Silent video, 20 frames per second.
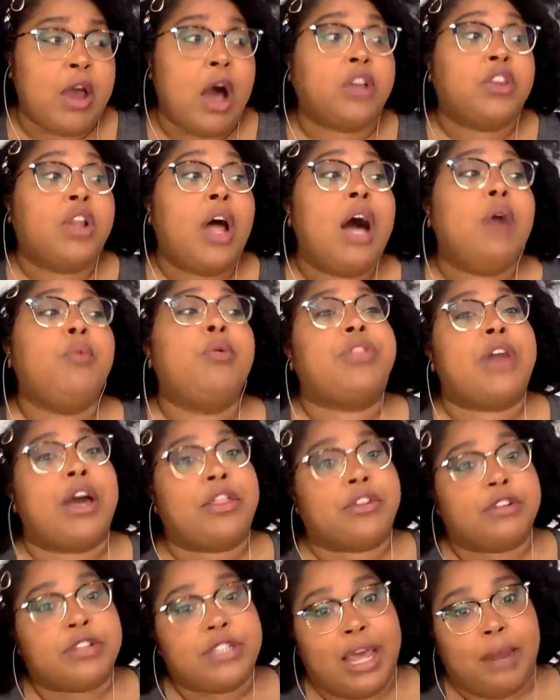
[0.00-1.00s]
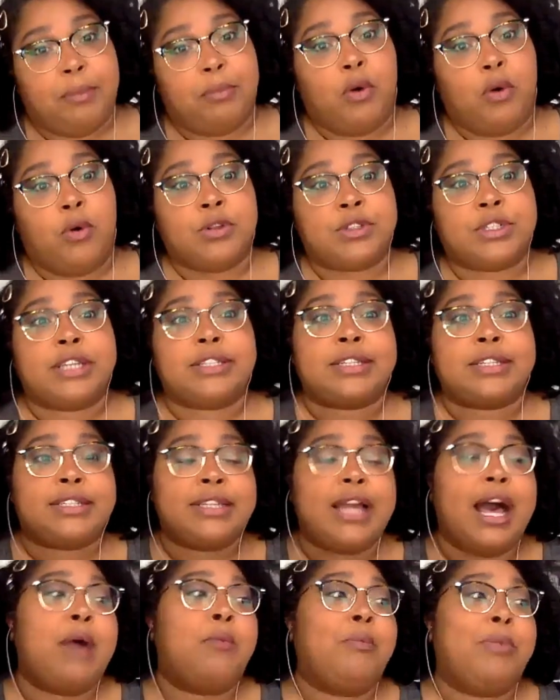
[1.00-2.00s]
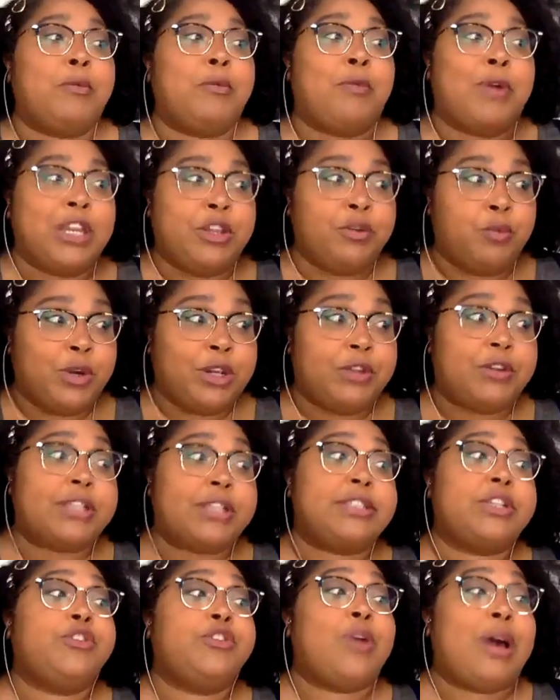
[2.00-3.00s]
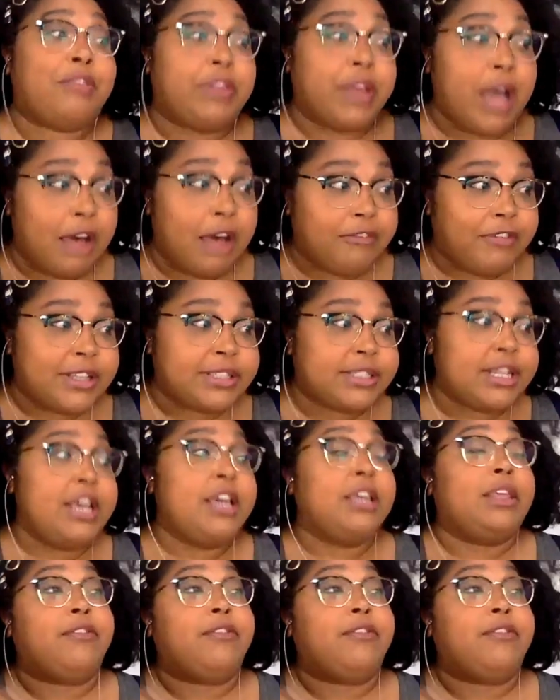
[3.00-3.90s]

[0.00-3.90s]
along with other tent poles because it's not when you when you consider you have the office